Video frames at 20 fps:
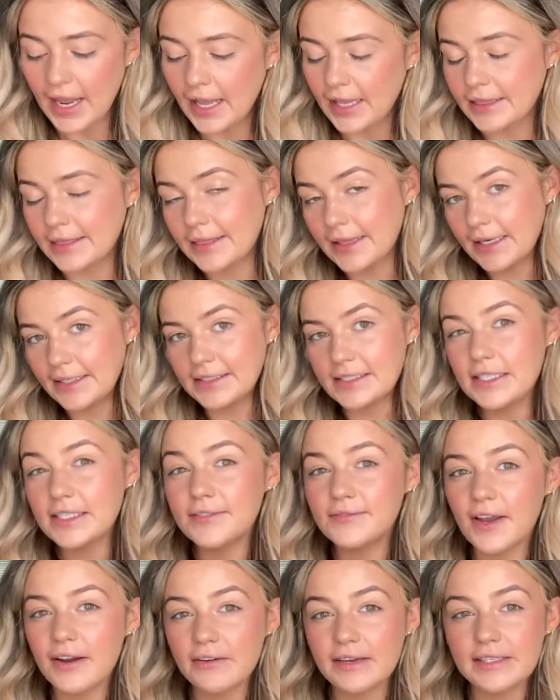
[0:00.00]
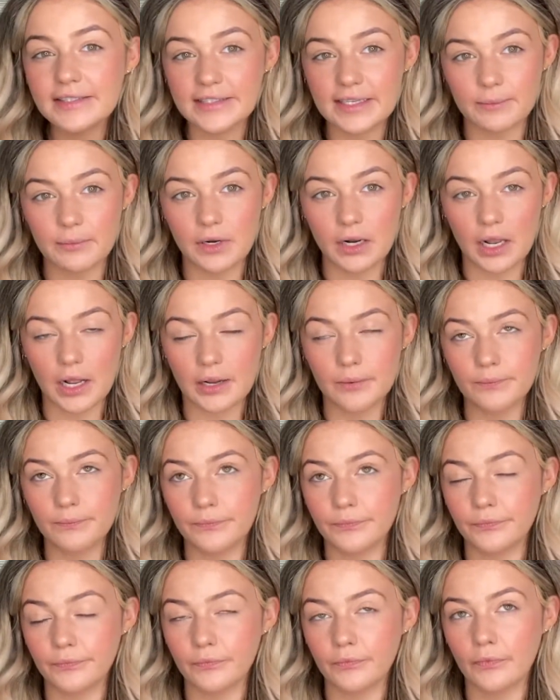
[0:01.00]
This is very similar,
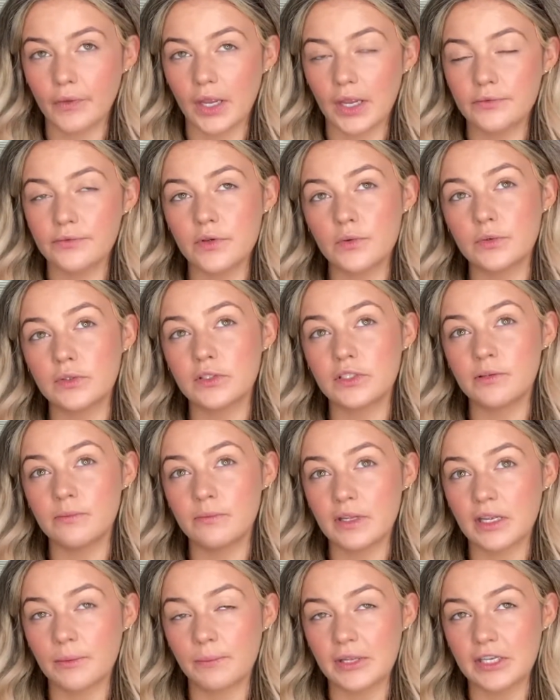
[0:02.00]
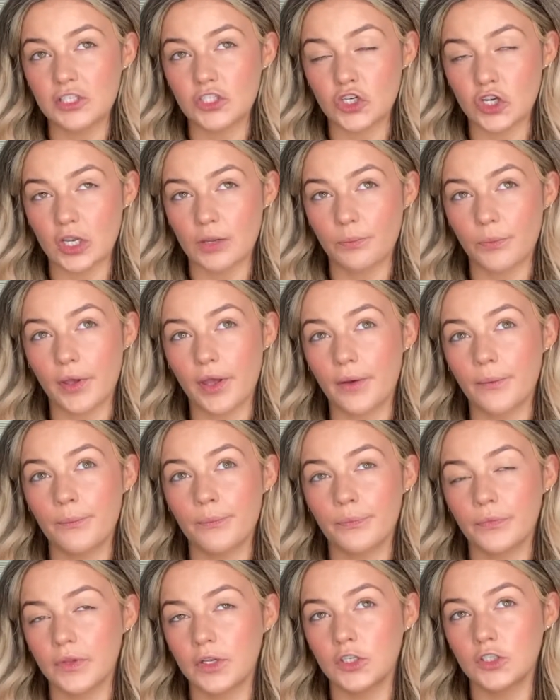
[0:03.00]
if you want something a bit cheaper,
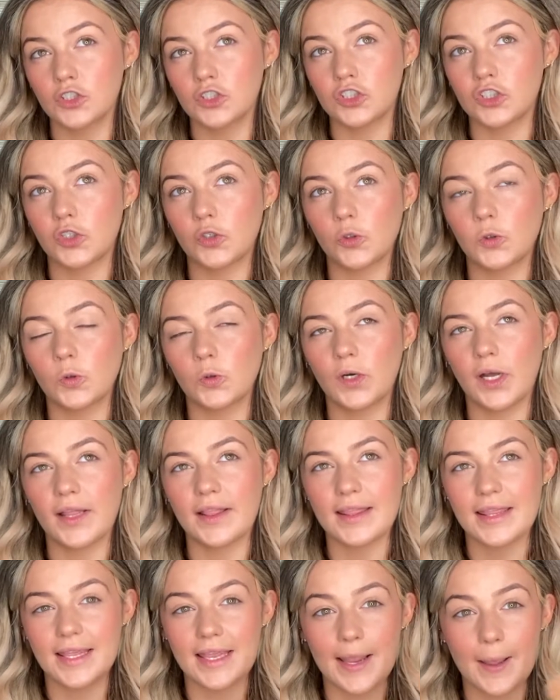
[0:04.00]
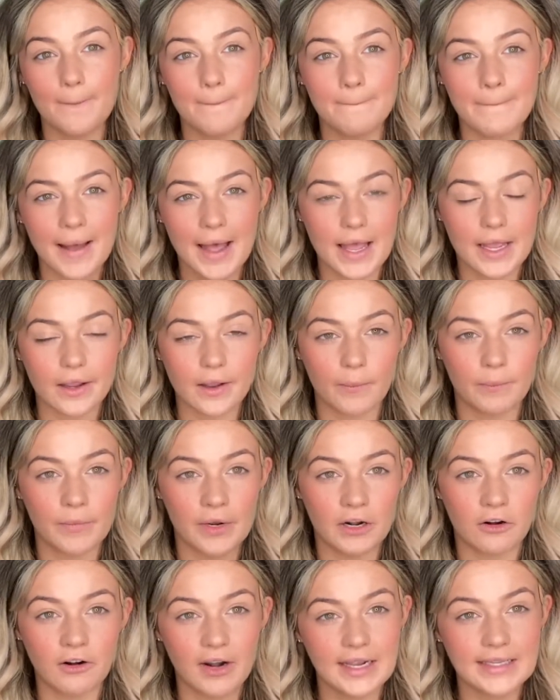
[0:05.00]
to the MAC
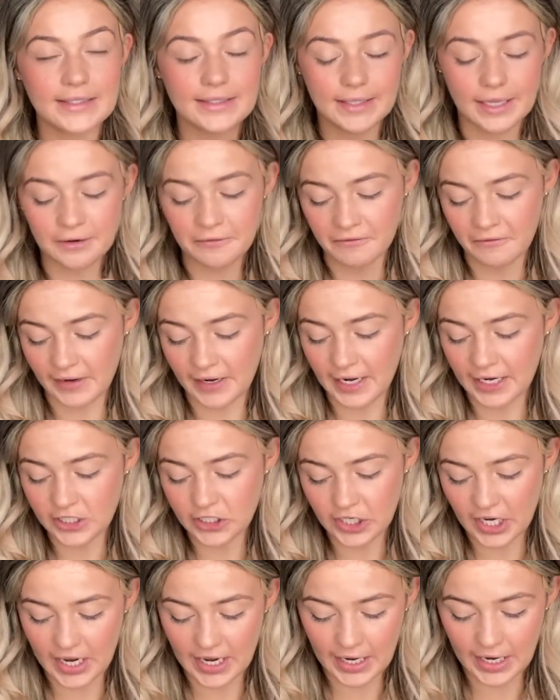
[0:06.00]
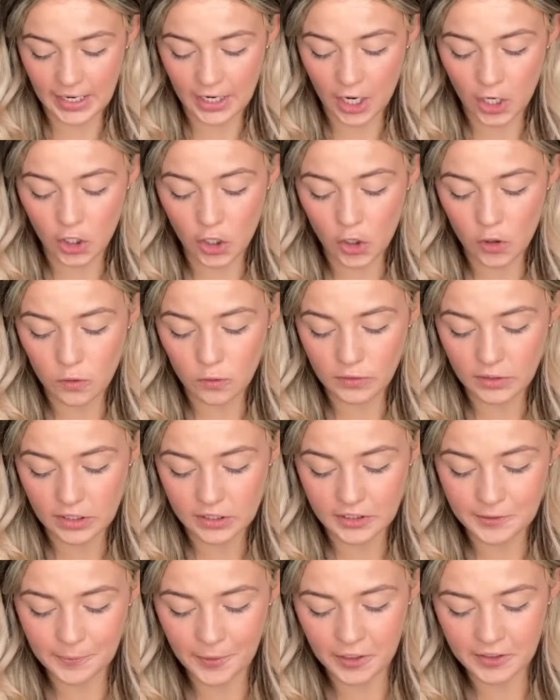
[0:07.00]
Mineralized Skin Finish in Gold
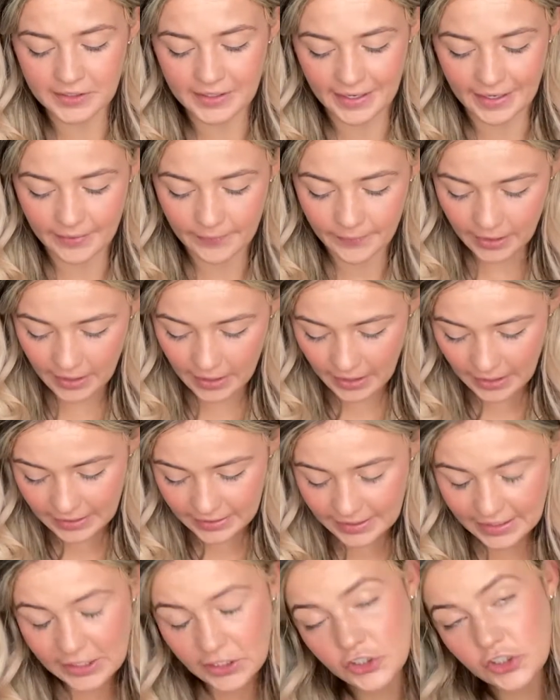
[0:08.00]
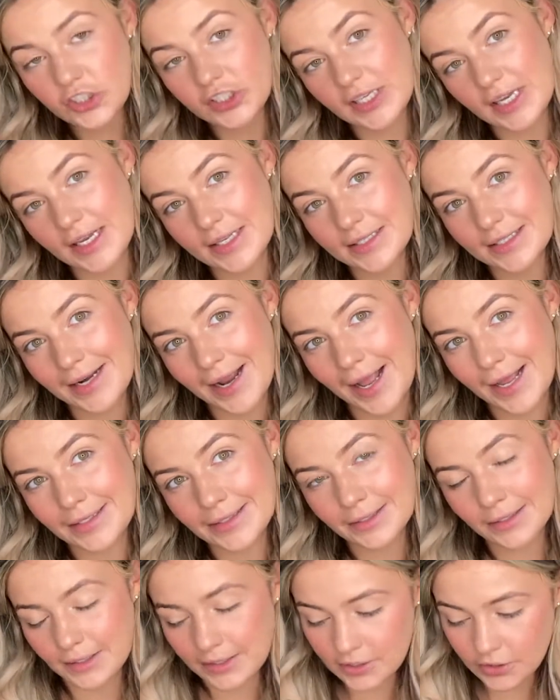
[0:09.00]
Deposit. This just isn't as
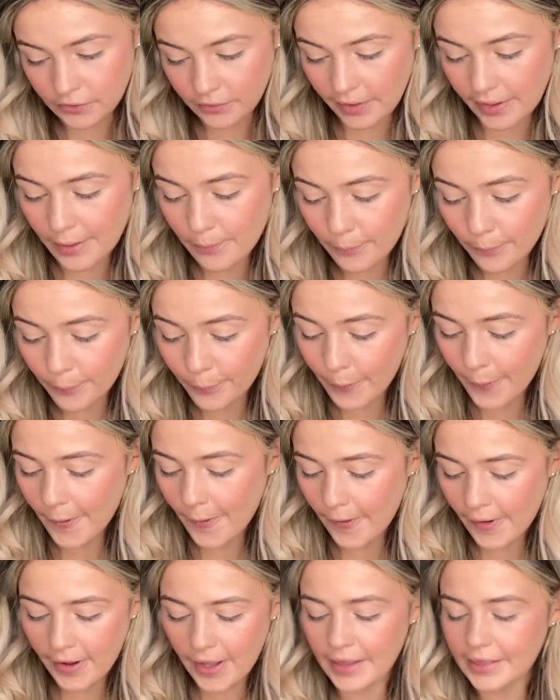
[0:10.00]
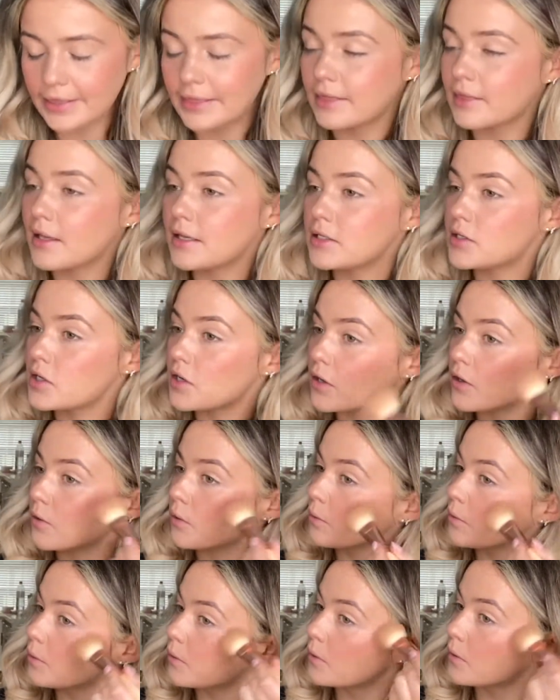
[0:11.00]
glittery, but they do
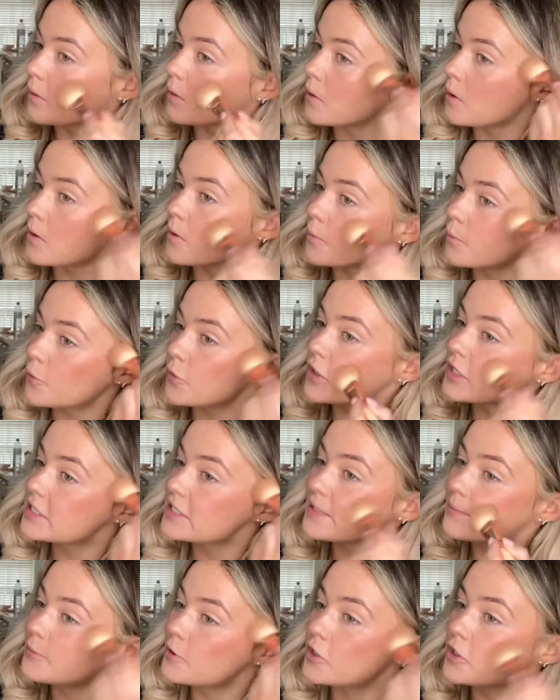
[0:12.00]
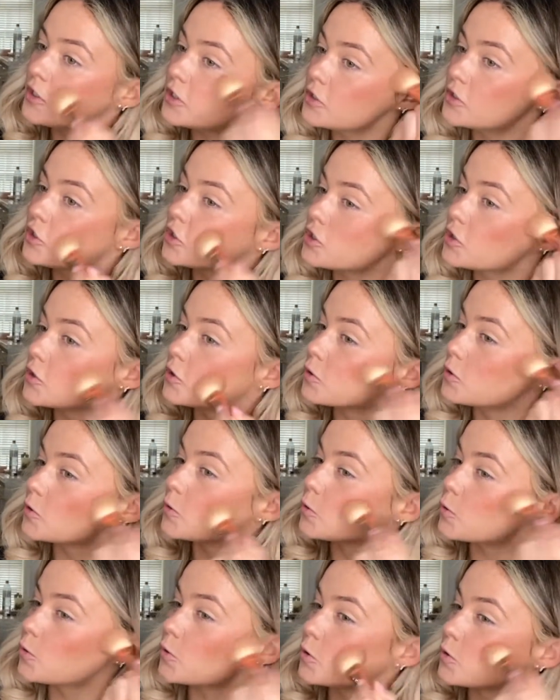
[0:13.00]
pretty much
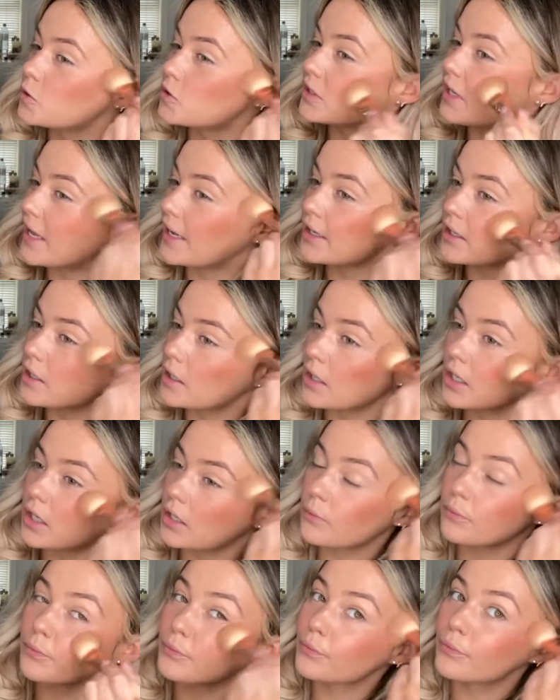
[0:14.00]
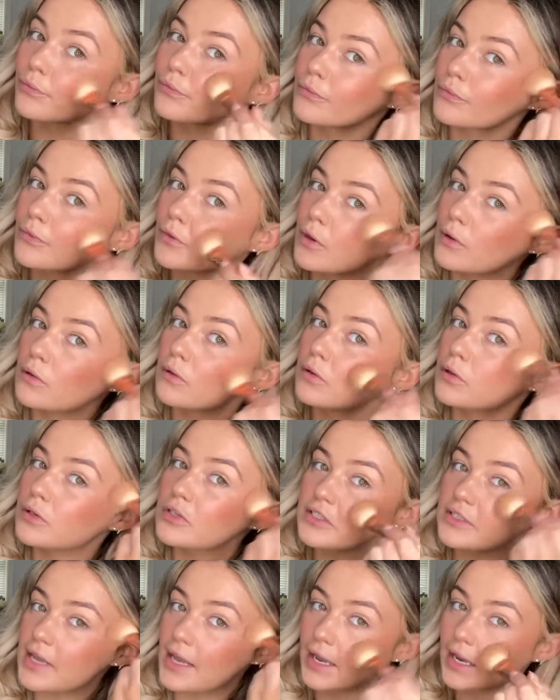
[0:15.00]
exactly the
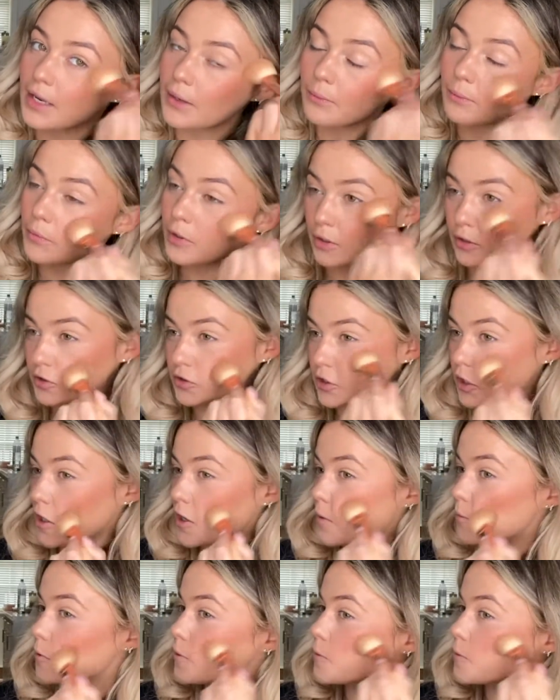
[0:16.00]
same job.